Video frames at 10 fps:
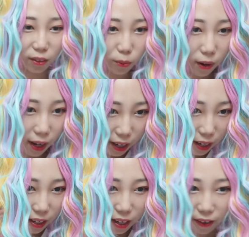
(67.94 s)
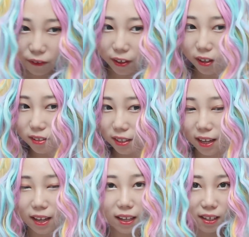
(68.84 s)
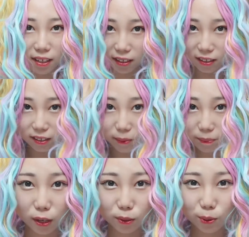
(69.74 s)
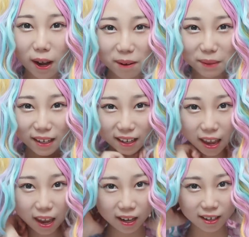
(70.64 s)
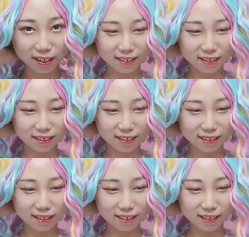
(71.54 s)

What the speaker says: Why I feel like Roman hair?